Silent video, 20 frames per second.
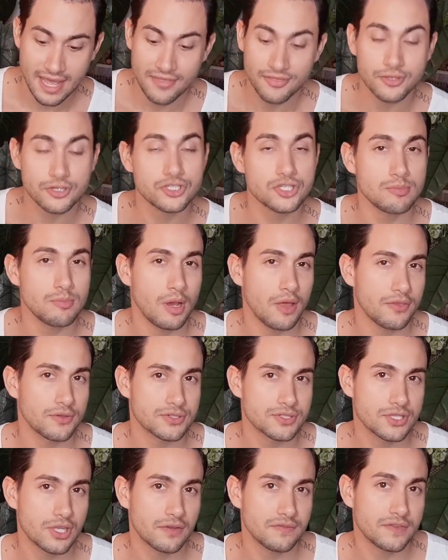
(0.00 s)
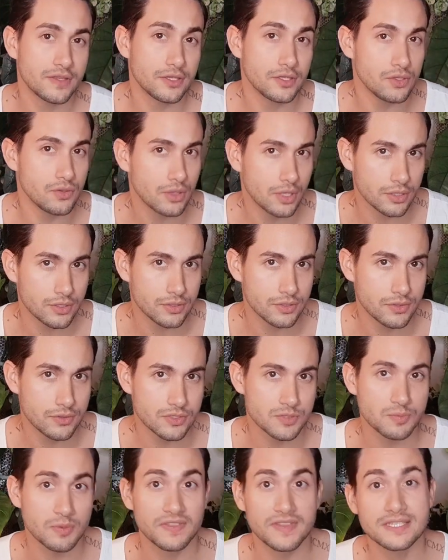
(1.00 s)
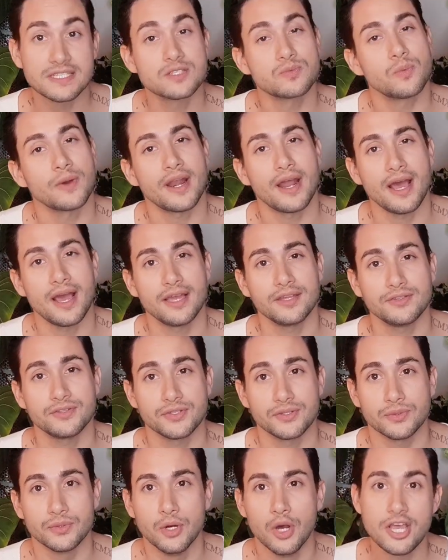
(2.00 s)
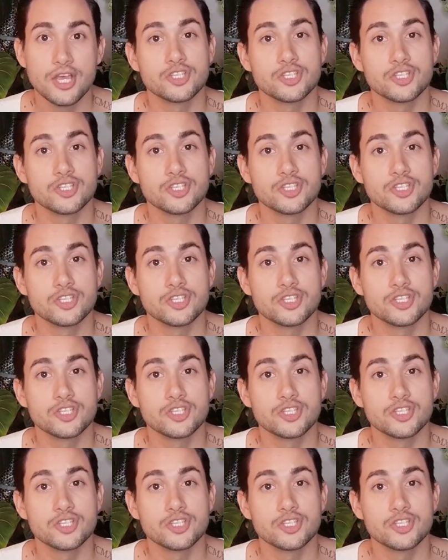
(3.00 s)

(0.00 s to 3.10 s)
There's some other stuff that you can use, but this is what I do.